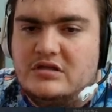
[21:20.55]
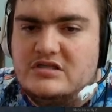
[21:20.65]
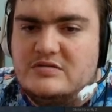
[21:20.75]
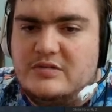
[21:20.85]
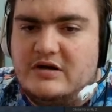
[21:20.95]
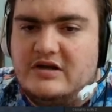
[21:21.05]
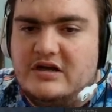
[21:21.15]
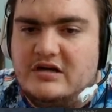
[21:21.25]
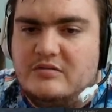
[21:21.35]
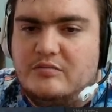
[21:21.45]
Spot right
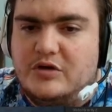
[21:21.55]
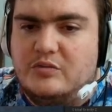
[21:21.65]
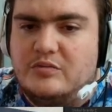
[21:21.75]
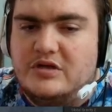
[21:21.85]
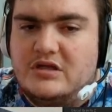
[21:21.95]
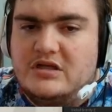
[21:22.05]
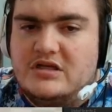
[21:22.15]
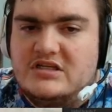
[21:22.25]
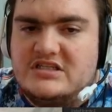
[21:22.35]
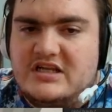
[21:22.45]
here. Boom.
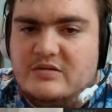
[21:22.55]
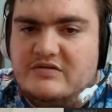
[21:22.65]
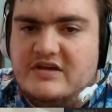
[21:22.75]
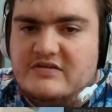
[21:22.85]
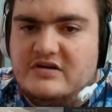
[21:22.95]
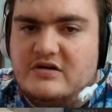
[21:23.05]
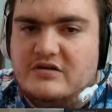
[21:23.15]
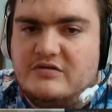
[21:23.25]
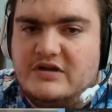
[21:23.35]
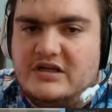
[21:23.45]
So now we've given all
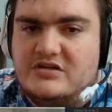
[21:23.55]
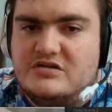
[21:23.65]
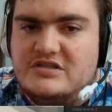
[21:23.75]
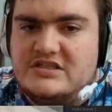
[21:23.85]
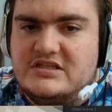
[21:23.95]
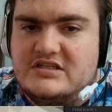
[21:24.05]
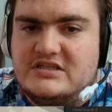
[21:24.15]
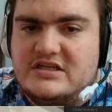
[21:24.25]
3 entrances.